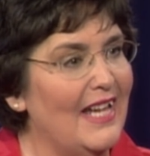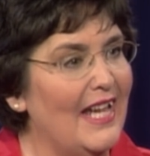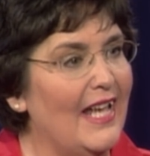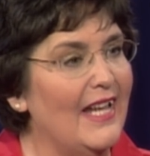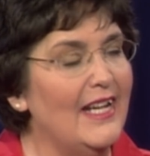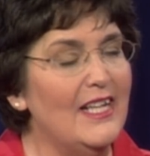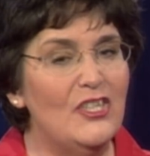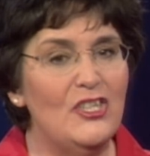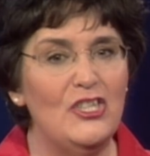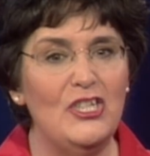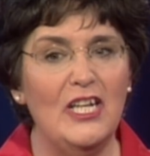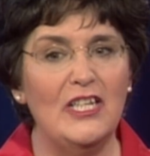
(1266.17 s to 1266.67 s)

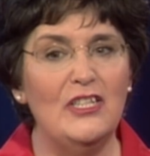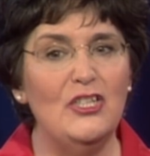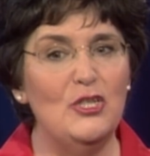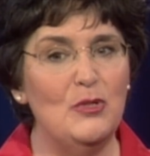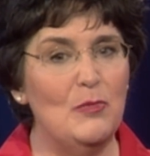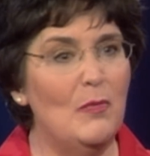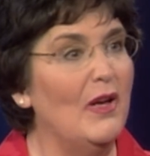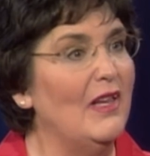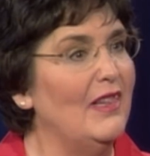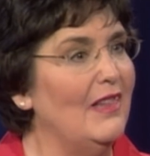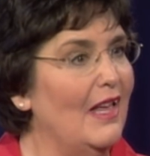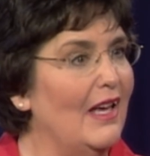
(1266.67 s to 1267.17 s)
and it
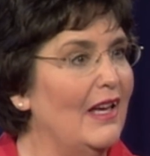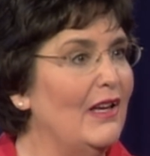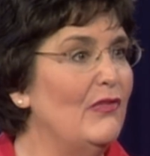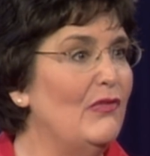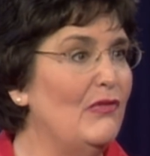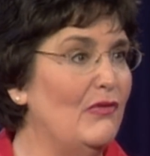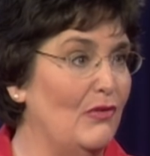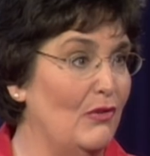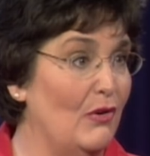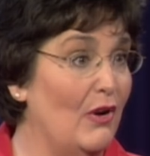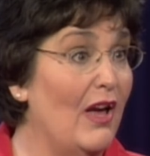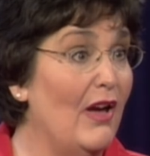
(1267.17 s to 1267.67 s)
changed my life
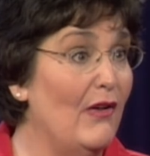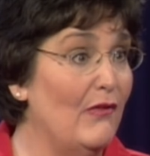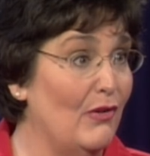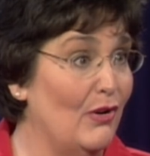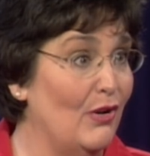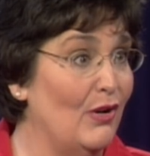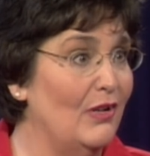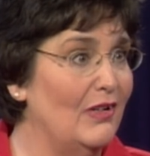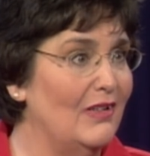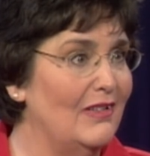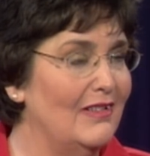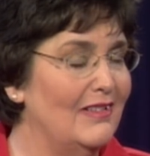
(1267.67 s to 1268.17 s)

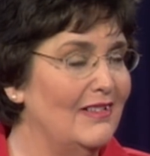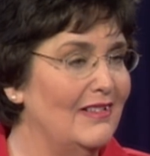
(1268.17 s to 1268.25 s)
forever.